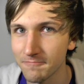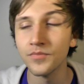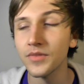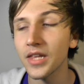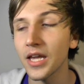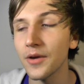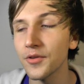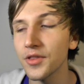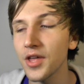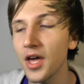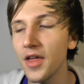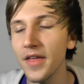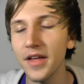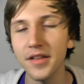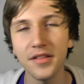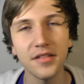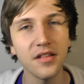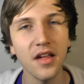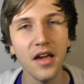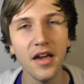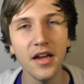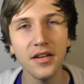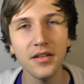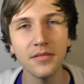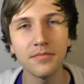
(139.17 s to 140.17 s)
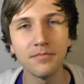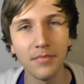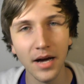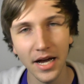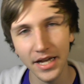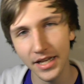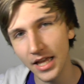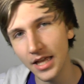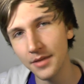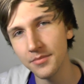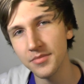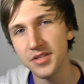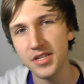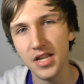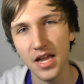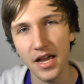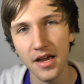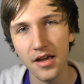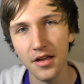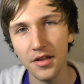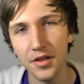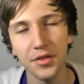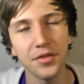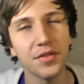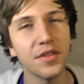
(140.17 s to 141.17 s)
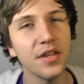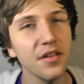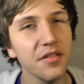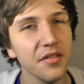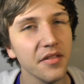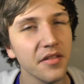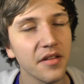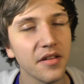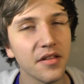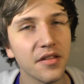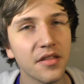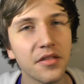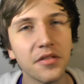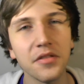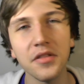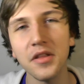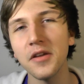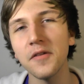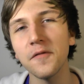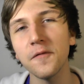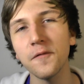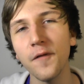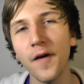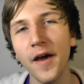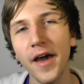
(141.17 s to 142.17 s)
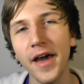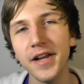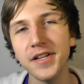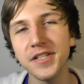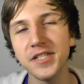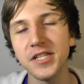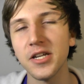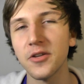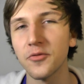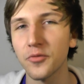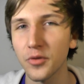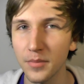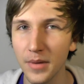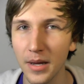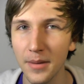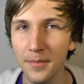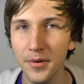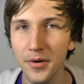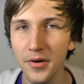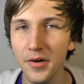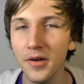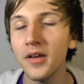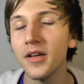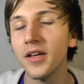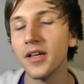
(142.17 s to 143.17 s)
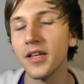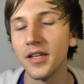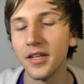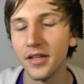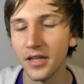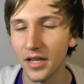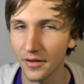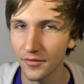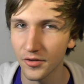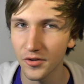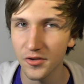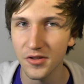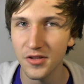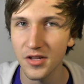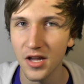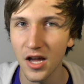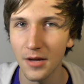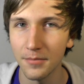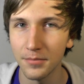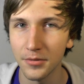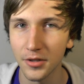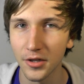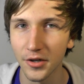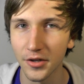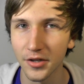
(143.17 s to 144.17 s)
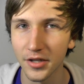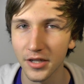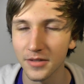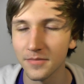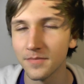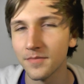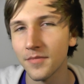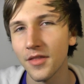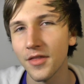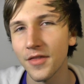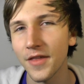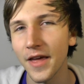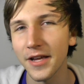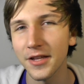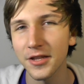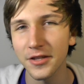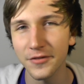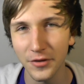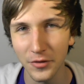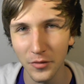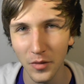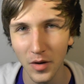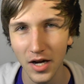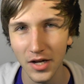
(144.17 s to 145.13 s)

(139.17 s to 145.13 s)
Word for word: And with all that said, my name's Dale, this is Think Fact, and remember, never stop learning. Thanks for